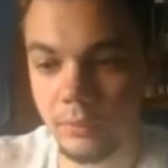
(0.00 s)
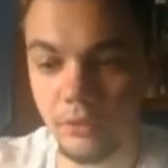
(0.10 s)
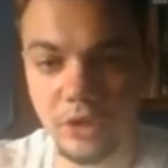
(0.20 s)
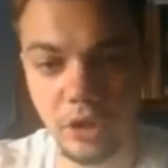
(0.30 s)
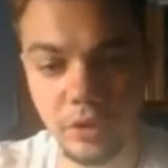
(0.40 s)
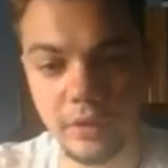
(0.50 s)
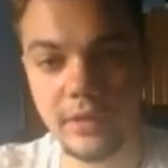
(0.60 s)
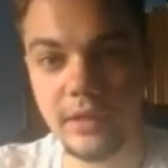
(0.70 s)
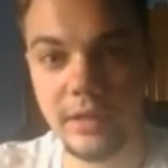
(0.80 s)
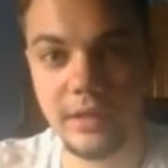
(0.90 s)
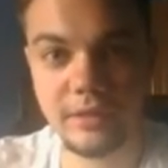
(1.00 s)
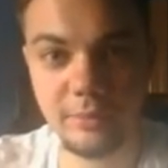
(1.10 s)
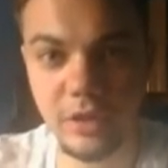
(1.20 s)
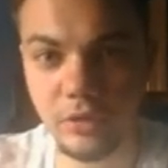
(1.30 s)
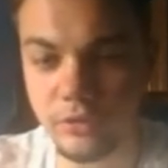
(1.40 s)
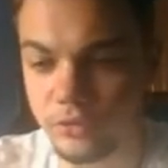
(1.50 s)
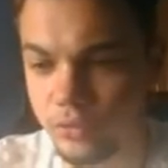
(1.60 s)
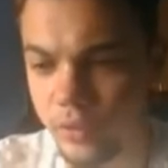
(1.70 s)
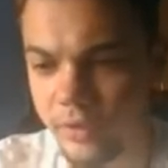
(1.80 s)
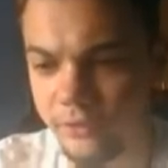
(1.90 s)
moving on it's minute
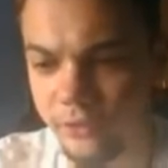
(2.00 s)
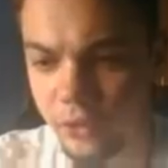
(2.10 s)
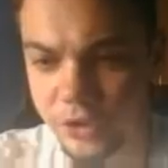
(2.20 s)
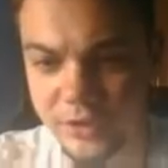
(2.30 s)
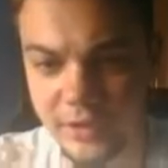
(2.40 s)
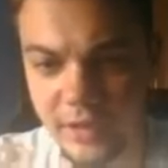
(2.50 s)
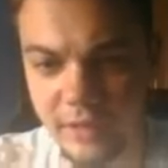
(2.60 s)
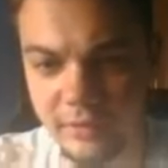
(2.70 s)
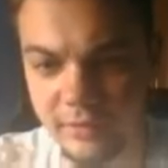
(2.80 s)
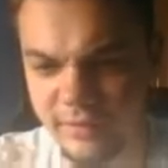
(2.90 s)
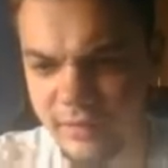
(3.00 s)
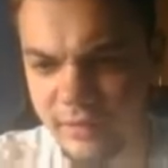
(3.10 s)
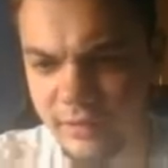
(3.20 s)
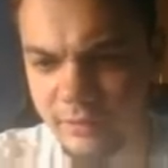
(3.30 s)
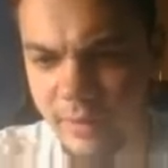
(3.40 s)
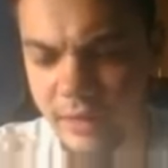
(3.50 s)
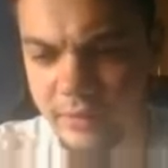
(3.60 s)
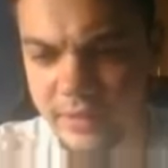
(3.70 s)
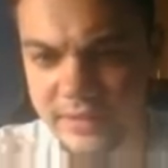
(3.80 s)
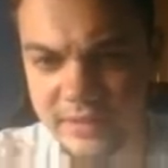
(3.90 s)
2 and 40 and Xin is
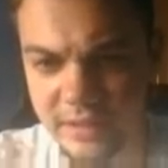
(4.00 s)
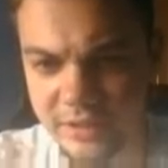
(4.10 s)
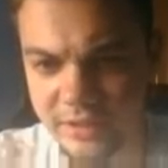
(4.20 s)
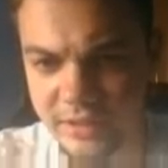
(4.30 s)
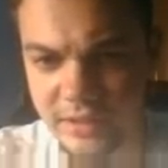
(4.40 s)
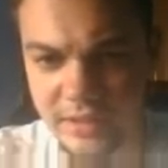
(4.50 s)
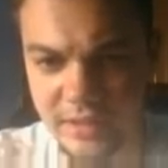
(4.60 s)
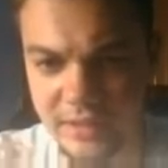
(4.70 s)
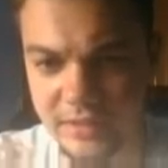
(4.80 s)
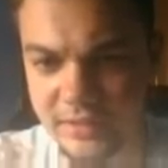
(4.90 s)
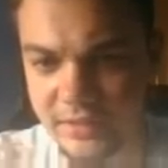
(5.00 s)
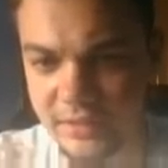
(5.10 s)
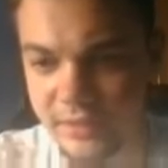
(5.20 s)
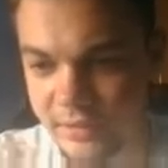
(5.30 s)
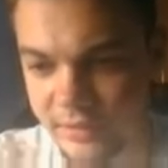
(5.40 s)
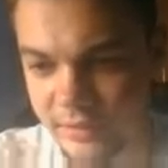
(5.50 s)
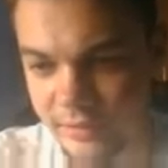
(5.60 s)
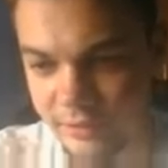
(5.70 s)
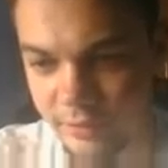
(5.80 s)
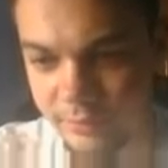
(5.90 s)
barely starting his
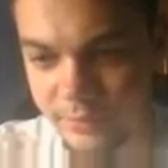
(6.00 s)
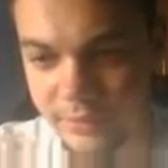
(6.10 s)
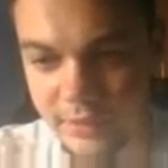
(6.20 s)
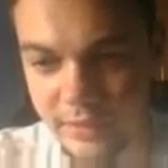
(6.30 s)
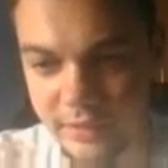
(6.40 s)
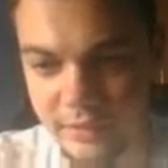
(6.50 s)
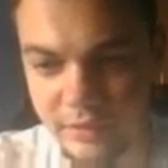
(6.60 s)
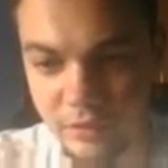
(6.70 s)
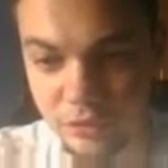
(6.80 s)
Gromp. He didn't